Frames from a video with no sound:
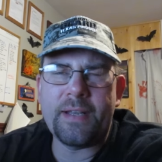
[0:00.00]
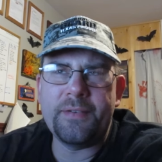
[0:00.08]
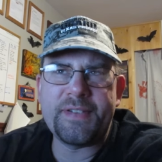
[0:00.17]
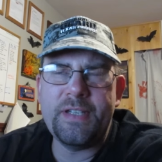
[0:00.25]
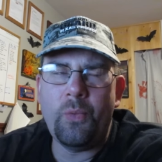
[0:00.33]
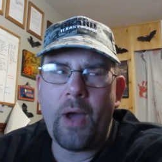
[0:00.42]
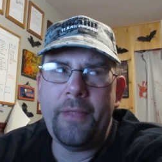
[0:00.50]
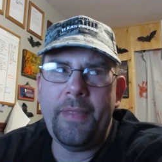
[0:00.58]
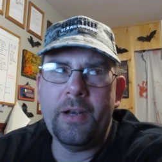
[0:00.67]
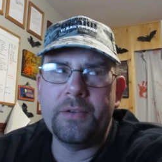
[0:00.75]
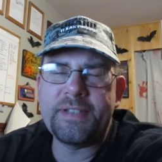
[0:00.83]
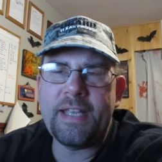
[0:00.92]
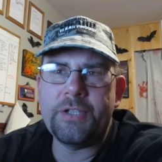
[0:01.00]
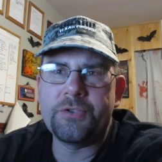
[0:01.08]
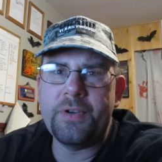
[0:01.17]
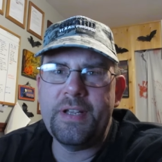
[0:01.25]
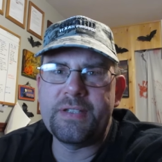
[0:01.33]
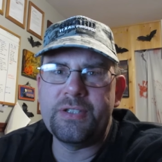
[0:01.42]
I don't see why they don't take
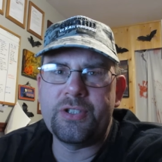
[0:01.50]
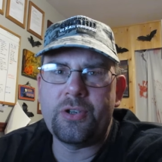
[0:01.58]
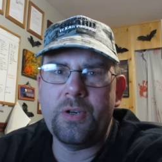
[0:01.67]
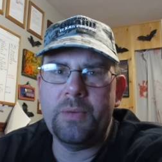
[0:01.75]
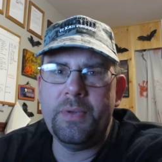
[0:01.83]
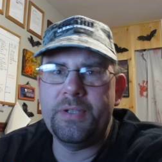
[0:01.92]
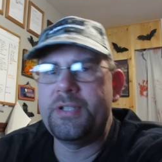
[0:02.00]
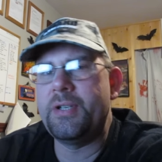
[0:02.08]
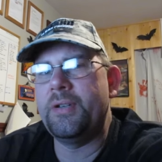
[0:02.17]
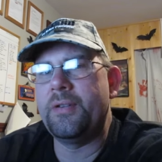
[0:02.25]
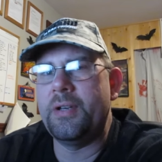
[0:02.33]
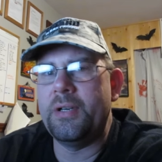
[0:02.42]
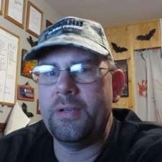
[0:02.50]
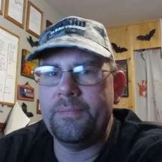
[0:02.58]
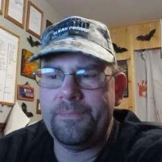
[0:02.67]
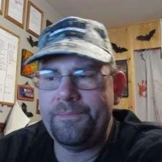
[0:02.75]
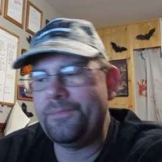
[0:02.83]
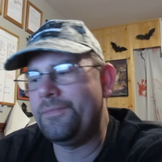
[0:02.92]
trees and turn them into the
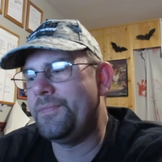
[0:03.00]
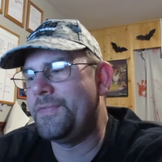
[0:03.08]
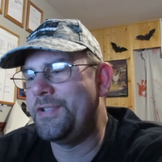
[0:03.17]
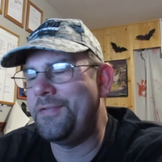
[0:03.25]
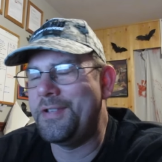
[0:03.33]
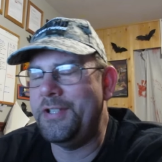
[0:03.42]
to